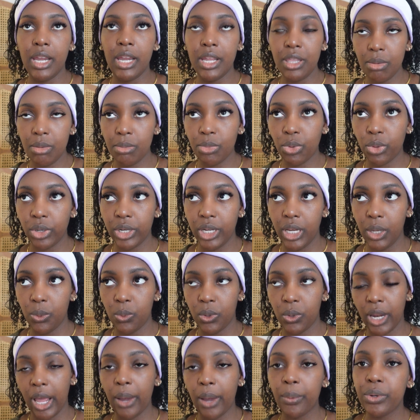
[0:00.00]
in the morning
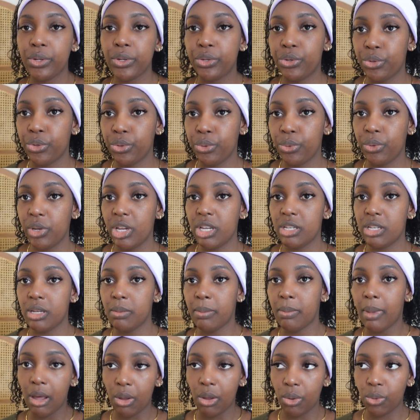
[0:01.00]
what I would do is, in
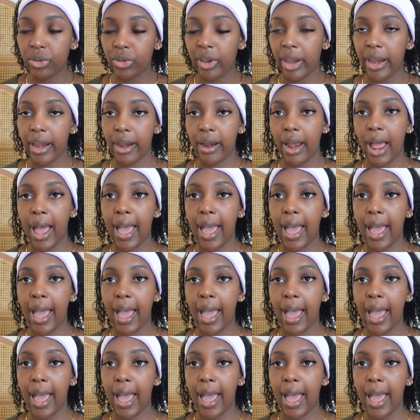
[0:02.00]
my old hair